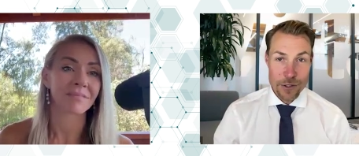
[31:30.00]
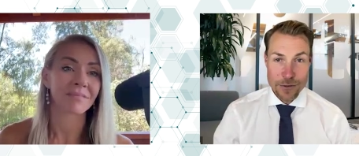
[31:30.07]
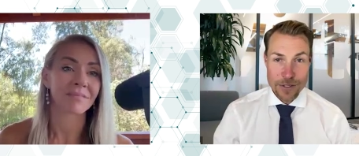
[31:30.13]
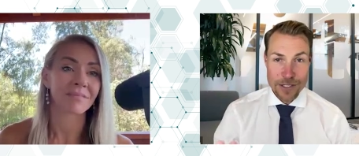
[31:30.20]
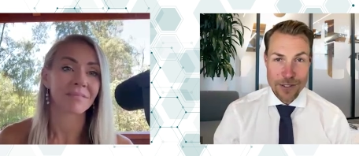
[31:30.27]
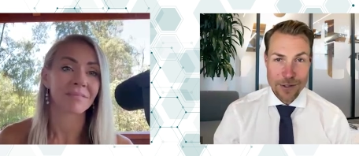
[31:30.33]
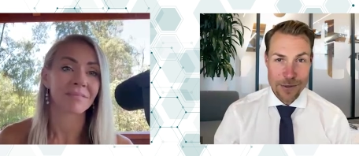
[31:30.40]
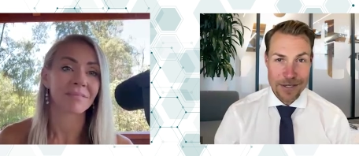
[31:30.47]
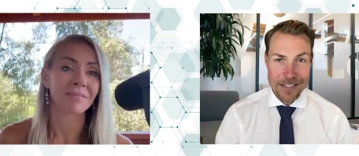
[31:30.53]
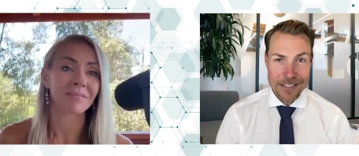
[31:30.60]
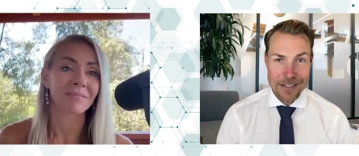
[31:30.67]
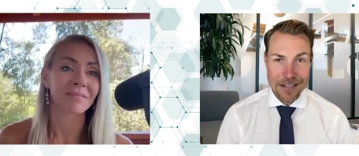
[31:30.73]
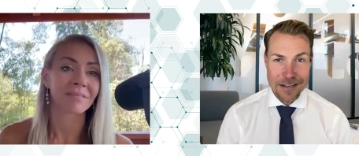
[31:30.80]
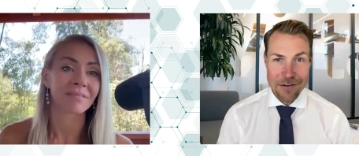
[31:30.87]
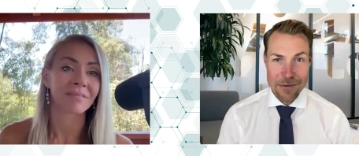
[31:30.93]
Speaker 1: you need to look at
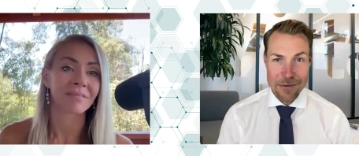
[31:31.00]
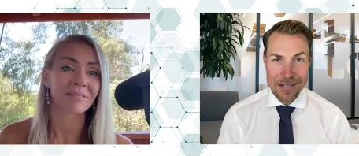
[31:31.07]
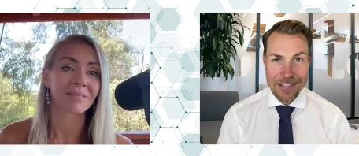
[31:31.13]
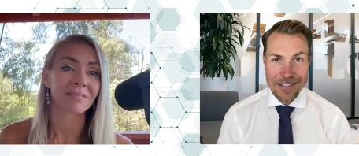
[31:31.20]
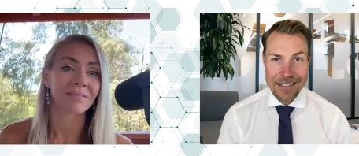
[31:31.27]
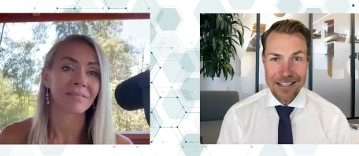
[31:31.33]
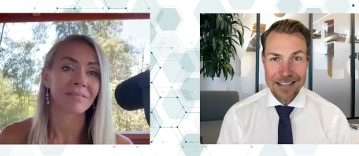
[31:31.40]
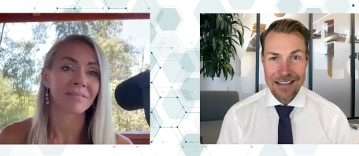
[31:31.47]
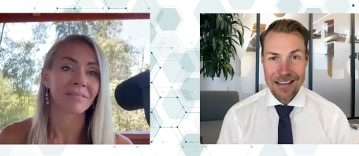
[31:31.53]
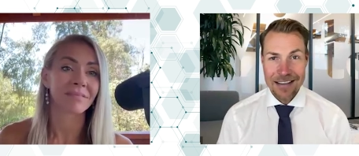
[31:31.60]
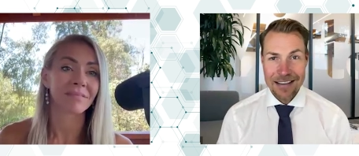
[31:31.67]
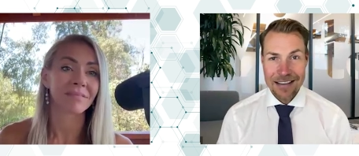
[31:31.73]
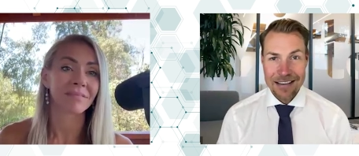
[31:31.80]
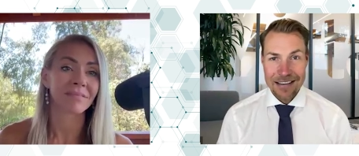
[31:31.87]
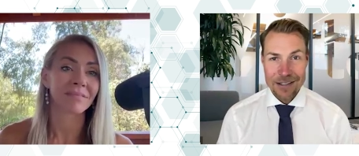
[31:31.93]
is the government,
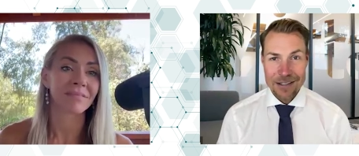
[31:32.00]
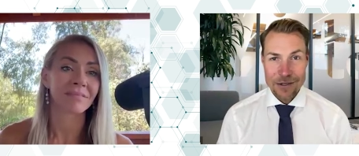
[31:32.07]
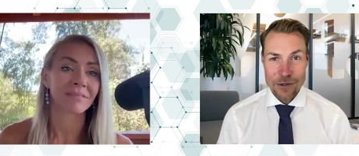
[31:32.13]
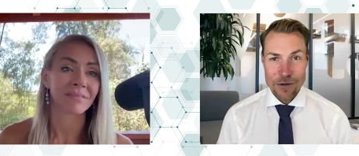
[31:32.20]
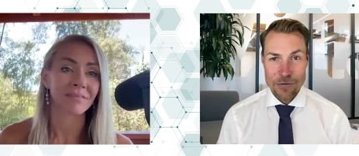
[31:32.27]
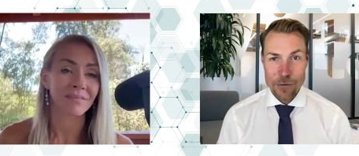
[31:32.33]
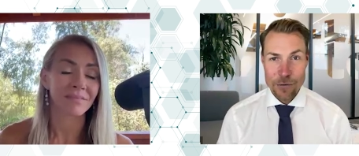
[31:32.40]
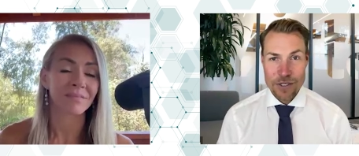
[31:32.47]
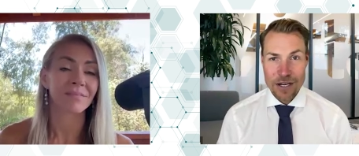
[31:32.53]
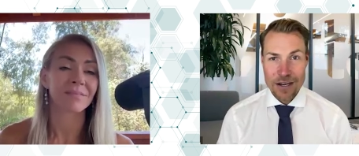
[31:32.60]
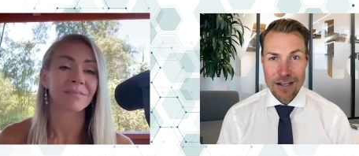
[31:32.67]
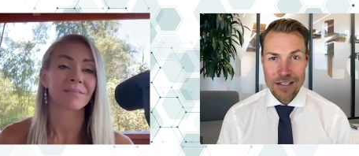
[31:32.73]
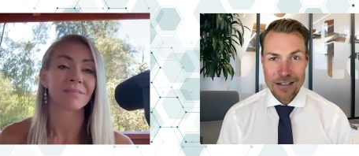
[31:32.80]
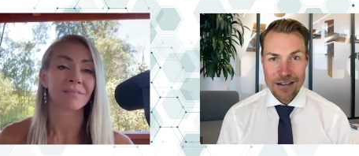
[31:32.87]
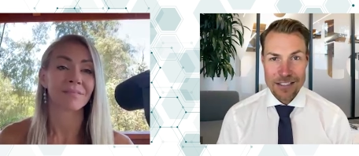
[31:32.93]
you know, food
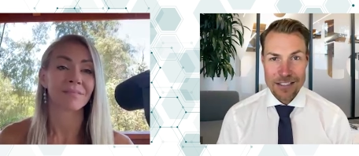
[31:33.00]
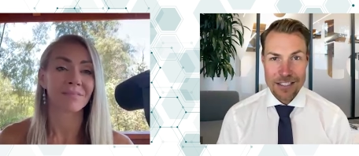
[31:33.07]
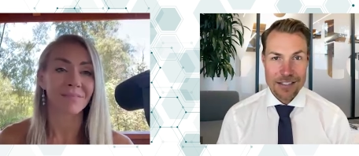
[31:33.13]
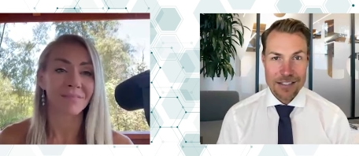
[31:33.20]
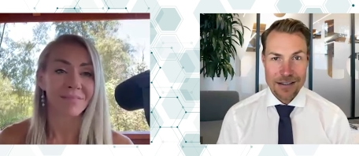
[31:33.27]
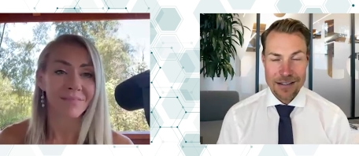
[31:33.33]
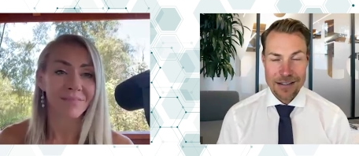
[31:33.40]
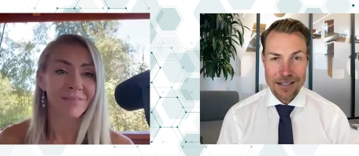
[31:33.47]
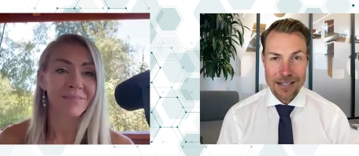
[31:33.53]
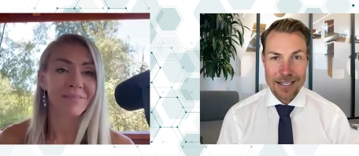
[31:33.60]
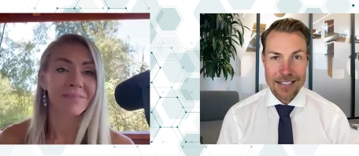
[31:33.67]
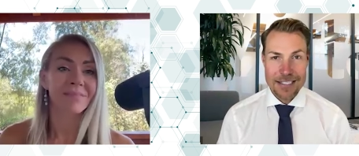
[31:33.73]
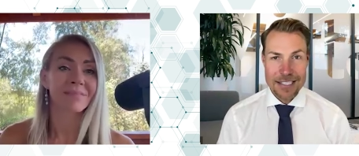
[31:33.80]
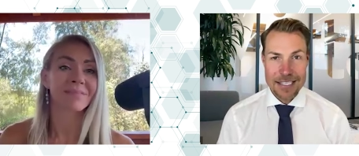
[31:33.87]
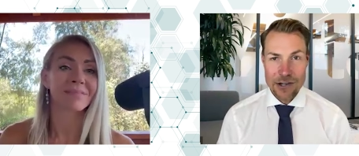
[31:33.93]
guidelines. It's like
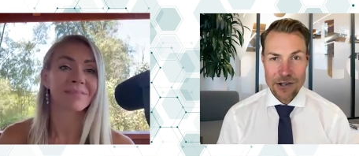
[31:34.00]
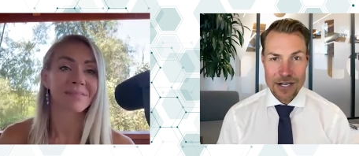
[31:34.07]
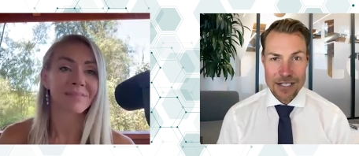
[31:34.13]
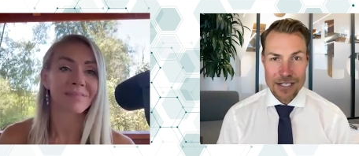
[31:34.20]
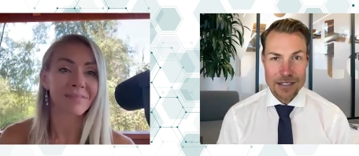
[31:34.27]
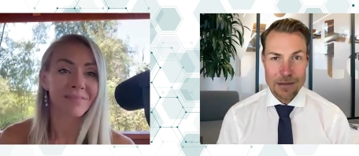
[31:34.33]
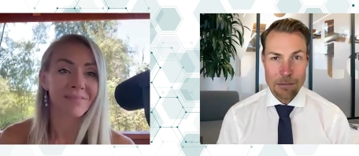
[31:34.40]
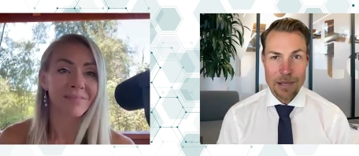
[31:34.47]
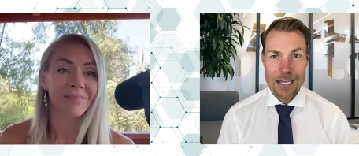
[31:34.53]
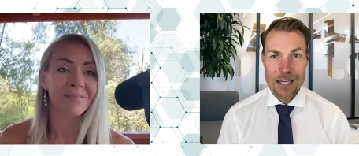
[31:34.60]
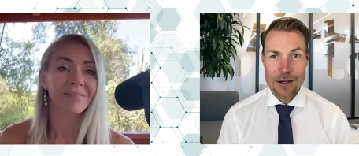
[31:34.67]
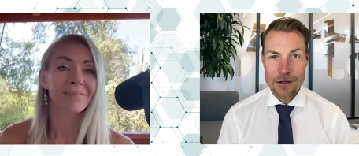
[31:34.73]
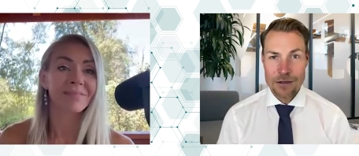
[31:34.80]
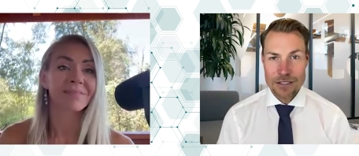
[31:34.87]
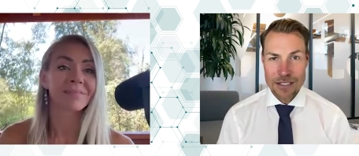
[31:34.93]
eat cereals and
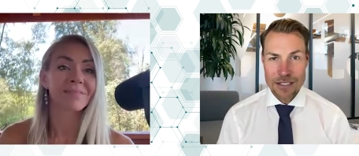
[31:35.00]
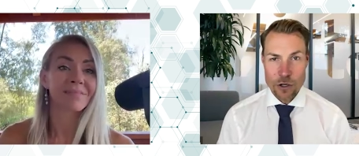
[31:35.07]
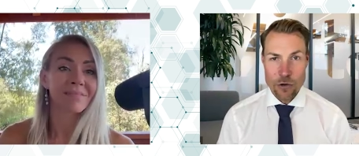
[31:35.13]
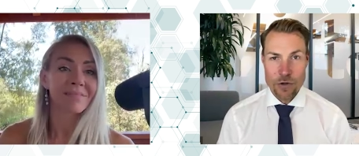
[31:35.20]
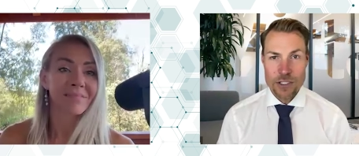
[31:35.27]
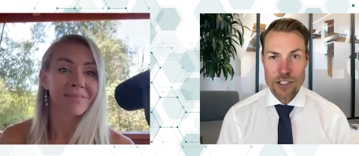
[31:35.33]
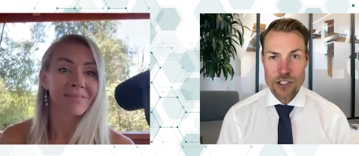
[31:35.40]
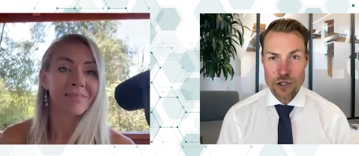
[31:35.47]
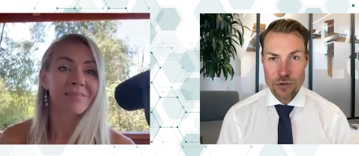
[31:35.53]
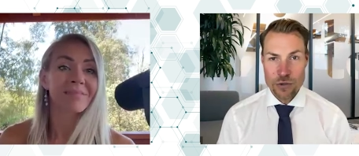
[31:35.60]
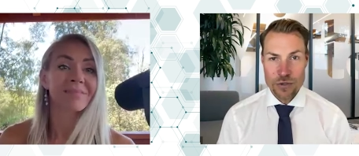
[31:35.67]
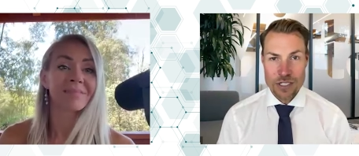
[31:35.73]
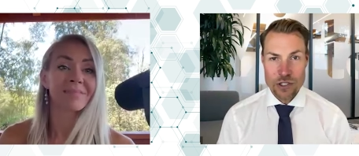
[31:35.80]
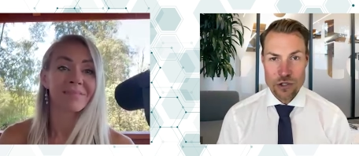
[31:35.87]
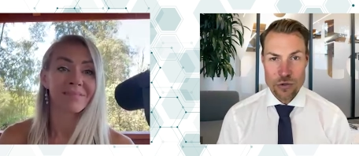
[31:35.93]
bagels and orange
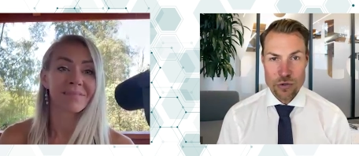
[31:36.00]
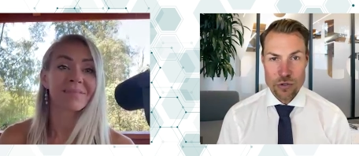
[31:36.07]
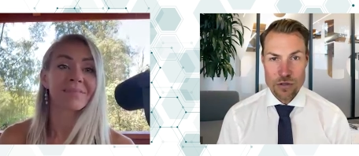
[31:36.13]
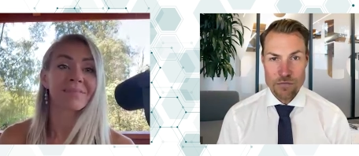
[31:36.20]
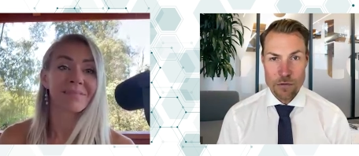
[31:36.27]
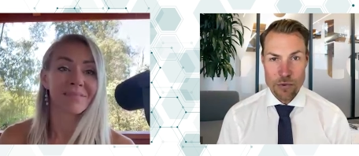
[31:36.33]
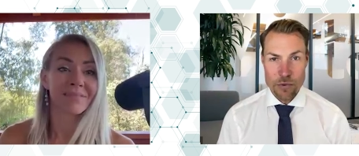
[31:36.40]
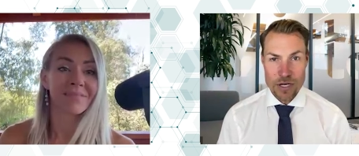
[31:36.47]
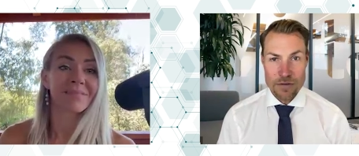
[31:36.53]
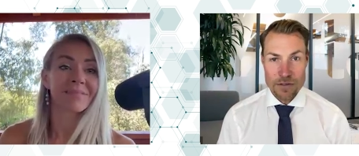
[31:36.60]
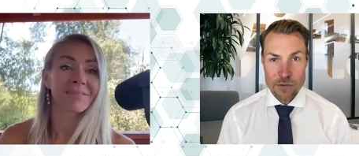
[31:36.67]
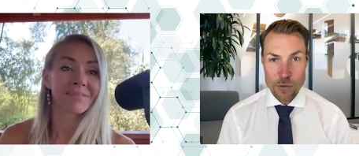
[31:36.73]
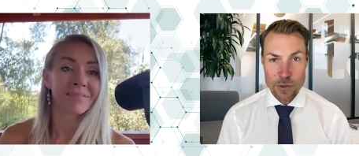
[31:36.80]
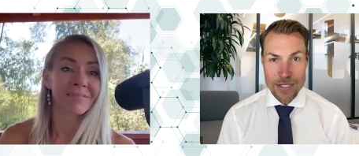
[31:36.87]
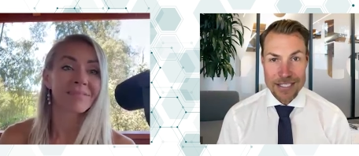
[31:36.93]
juice and juice for
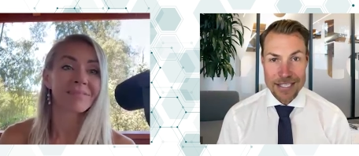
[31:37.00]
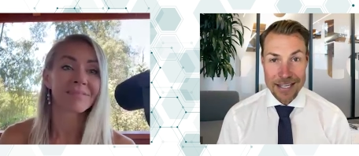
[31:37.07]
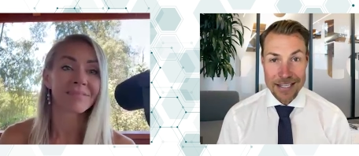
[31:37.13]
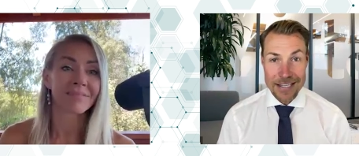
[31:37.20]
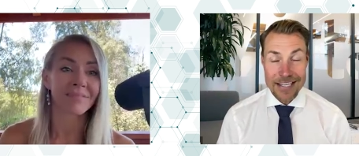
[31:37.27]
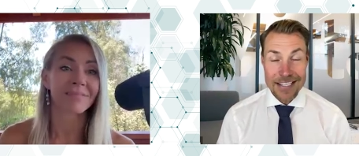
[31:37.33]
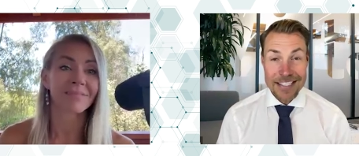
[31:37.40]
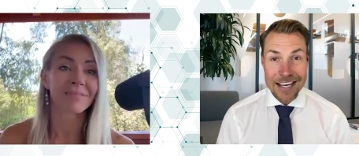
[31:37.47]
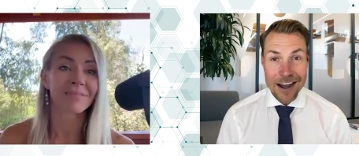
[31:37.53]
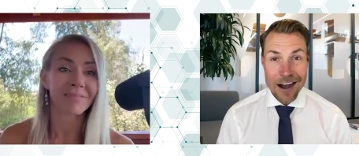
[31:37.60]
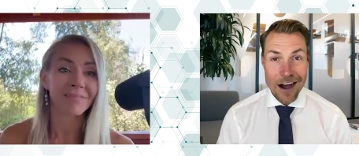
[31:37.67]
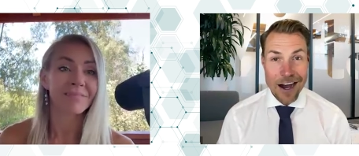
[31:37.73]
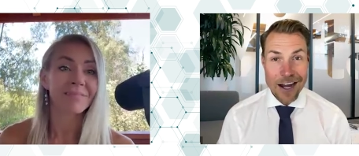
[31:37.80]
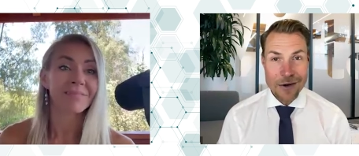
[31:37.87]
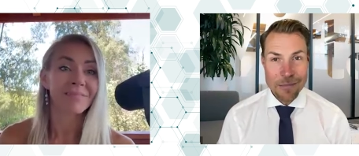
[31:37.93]
breakfast. What is that? That is
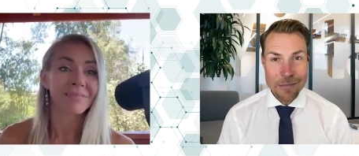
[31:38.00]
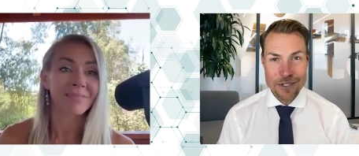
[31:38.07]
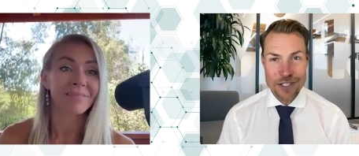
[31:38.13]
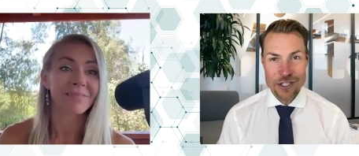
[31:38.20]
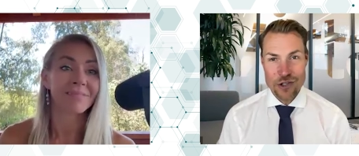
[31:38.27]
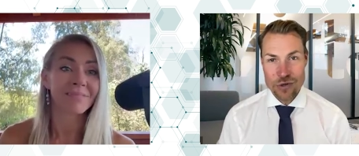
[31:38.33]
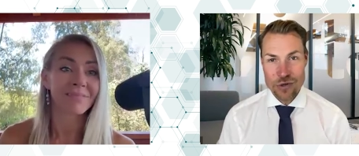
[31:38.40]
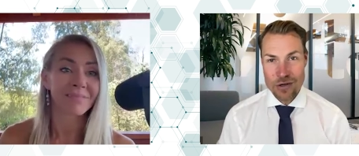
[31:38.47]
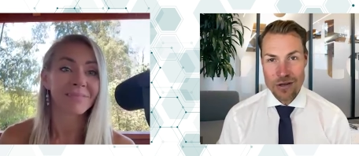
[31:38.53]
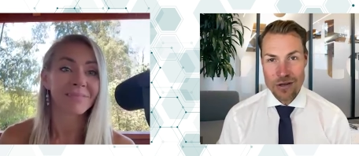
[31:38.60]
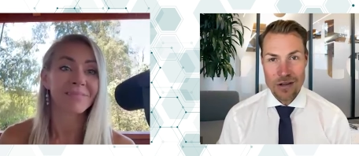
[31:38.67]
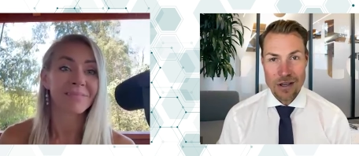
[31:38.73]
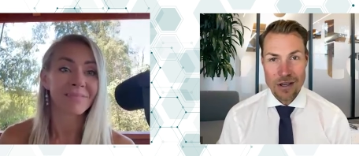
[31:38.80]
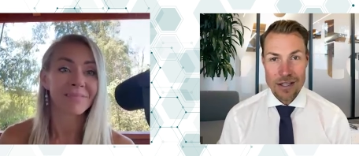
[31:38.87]
one hundred percent sugar.